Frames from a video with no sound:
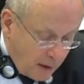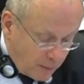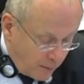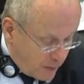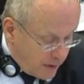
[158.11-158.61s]

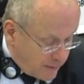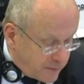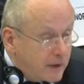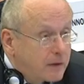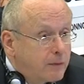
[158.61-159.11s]

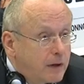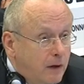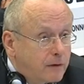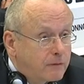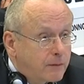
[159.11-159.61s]
populists, and we
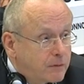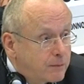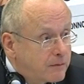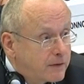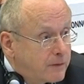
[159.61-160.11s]
heard from the
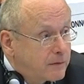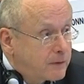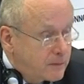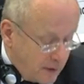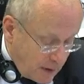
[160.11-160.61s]

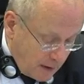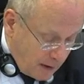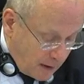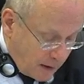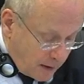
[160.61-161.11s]
professors
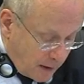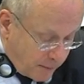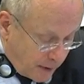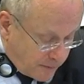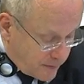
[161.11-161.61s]

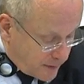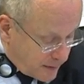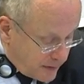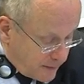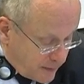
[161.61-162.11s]
about the
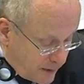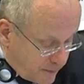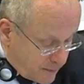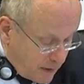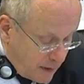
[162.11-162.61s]
statistics,